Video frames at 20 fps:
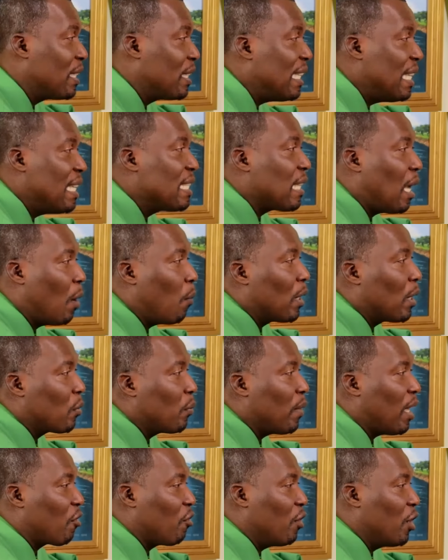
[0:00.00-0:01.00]
these are what
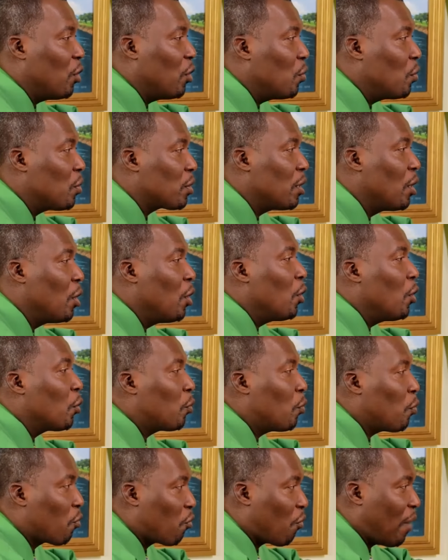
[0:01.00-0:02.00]
we actually use
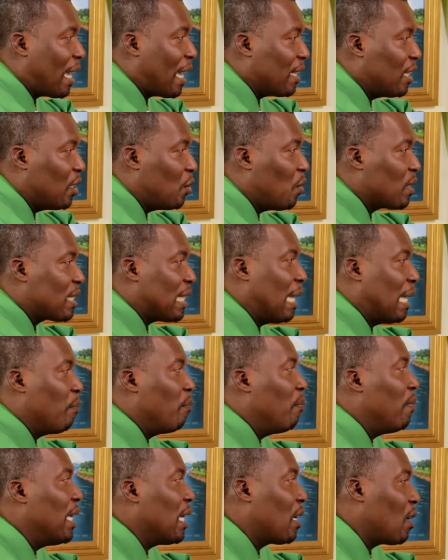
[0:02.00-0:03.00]
to track the notes
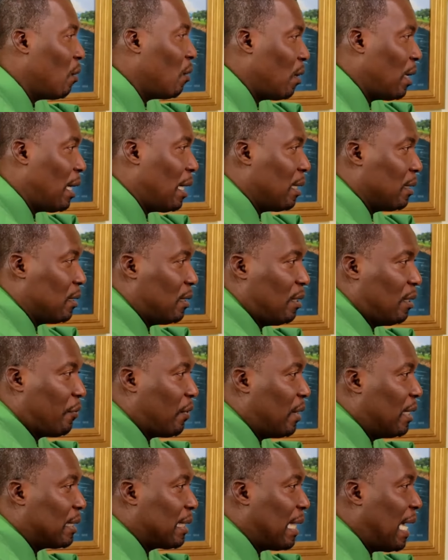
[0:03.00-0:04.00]
and make our
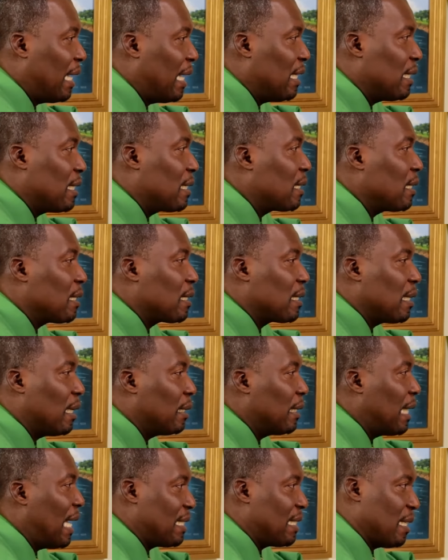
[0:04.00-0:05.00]
different analysis
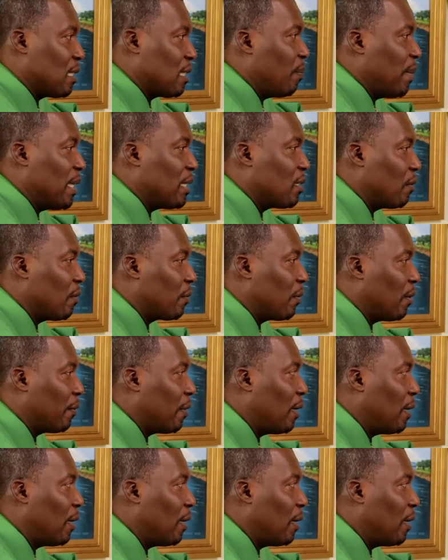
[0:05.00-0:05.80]
and assessment of